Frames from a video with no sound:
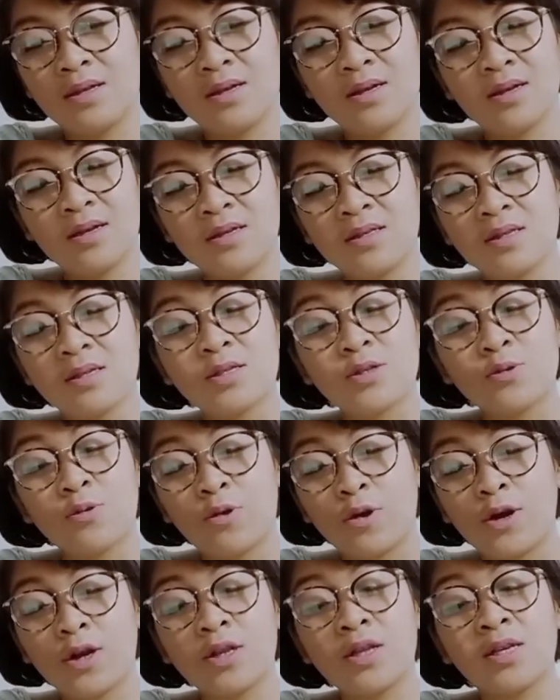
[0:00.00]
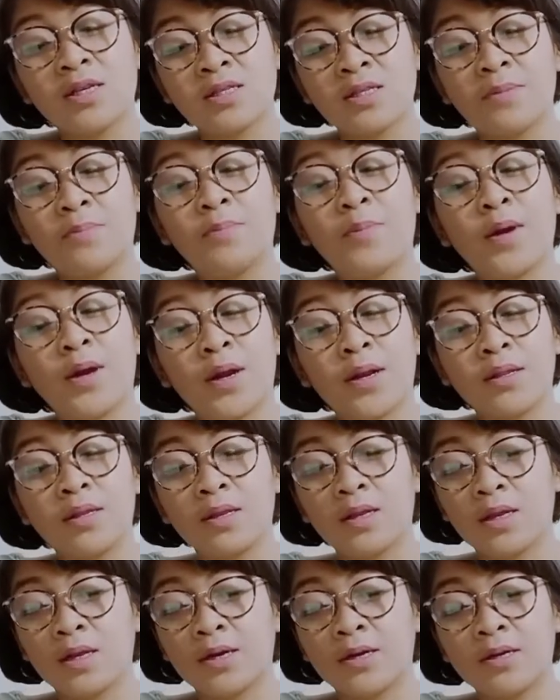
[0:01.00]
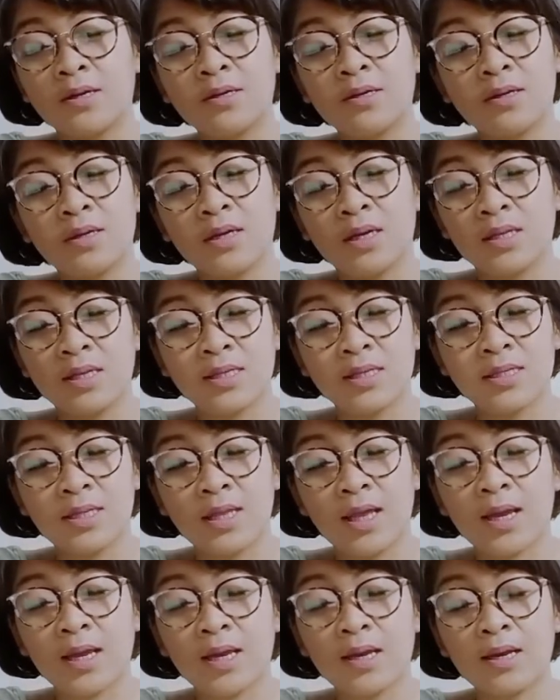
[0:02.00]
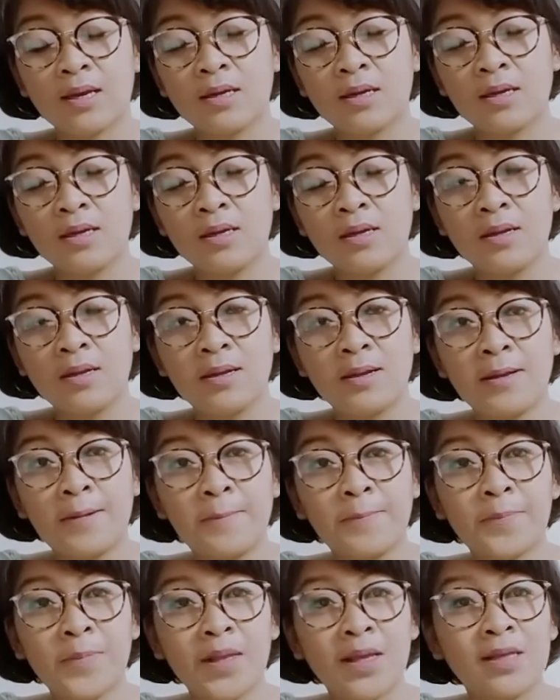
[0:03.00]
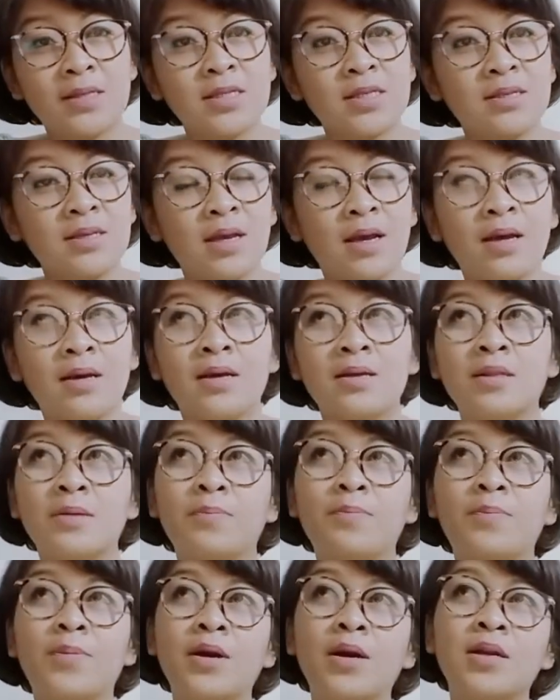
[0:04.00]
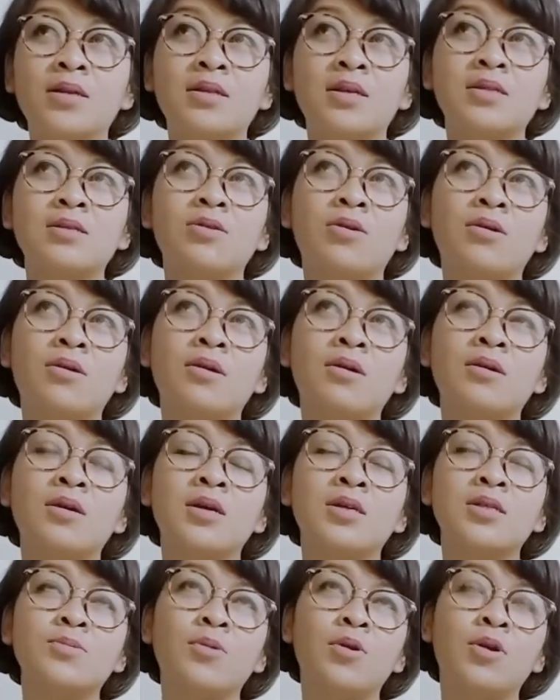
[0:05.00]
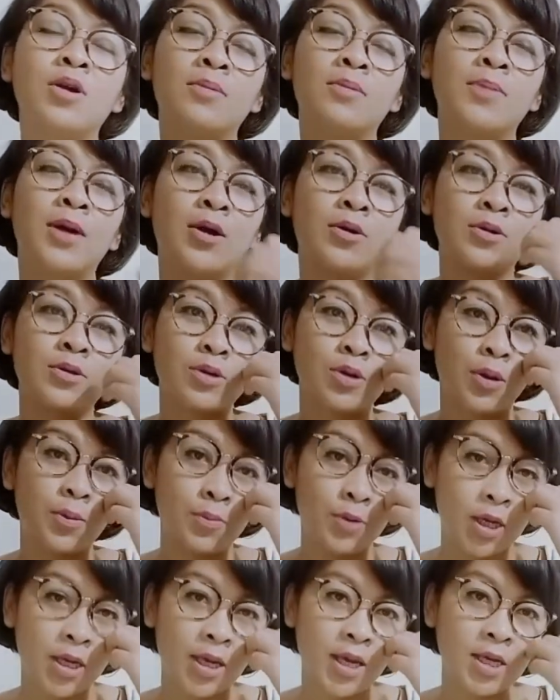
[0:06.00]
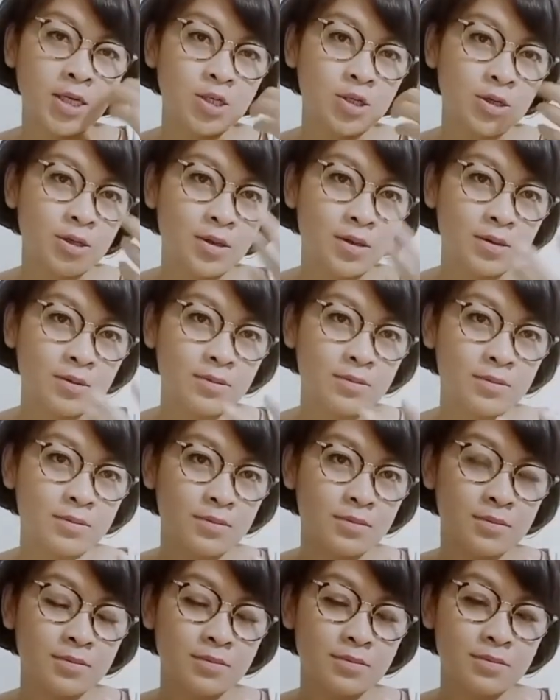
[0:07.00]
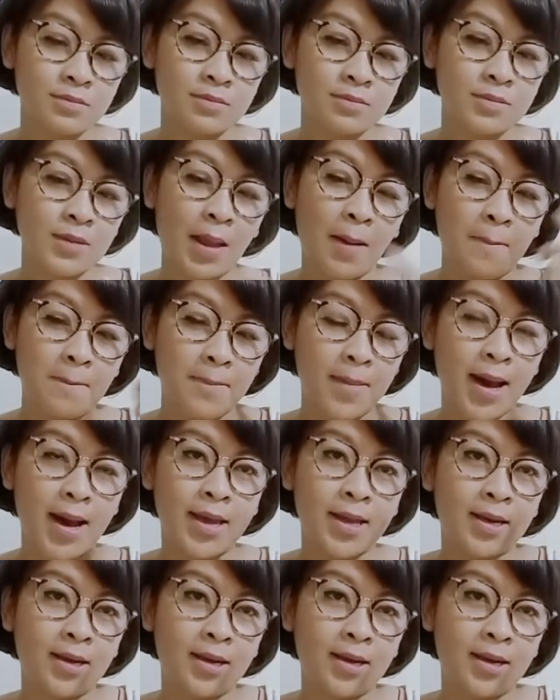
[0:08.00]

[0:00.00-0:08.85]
The sword is the bird here in this deck. It's the bird is more about communication, mind,